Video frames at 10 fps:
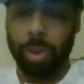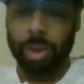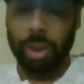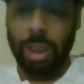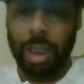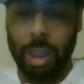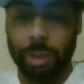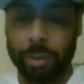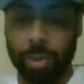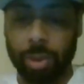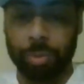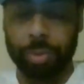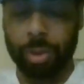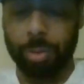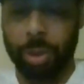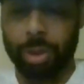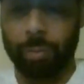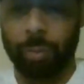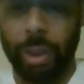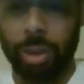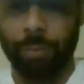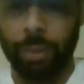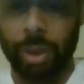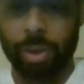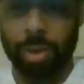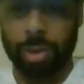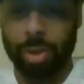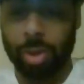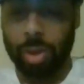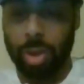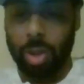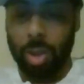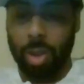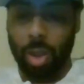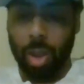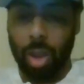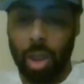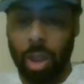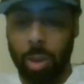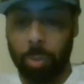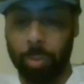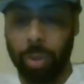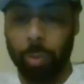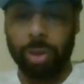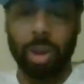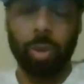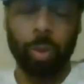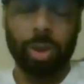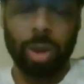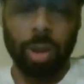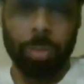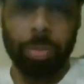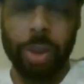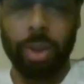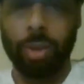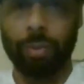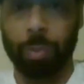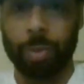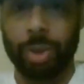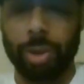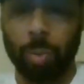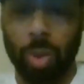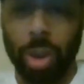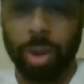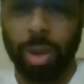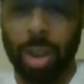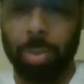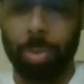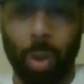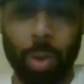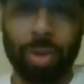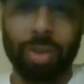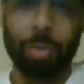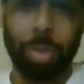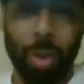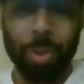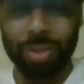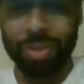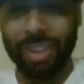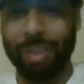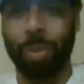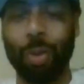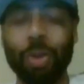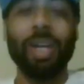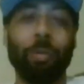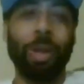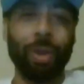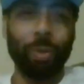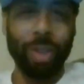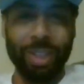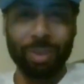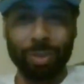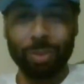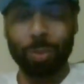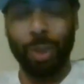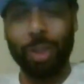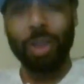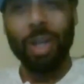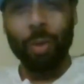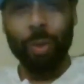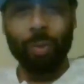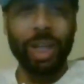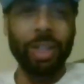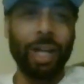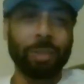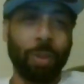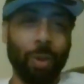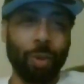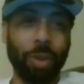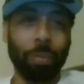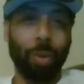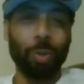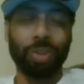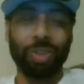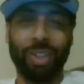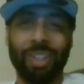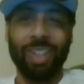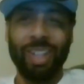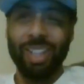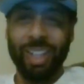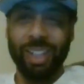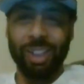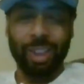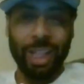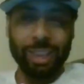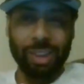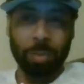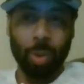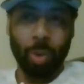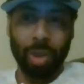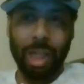bunch of guys, just a bunch of random faces. And we see our buddy from season 1, Polk. Yeah, Polk. And by the way, we recognize Polk, and Polk, in a classic Polk